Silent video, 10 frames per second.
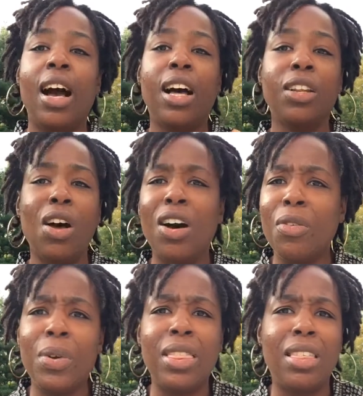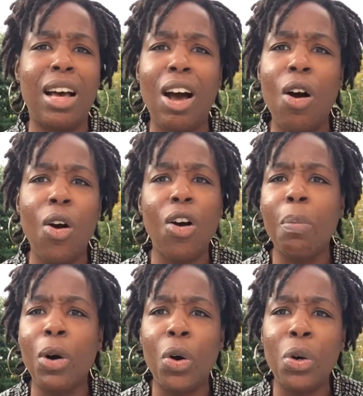Along with the
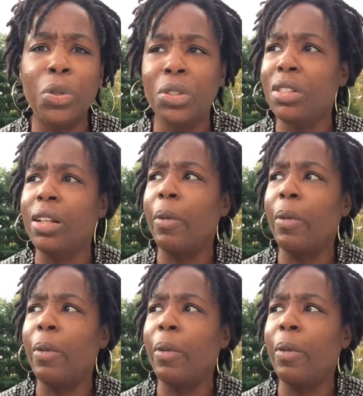hormone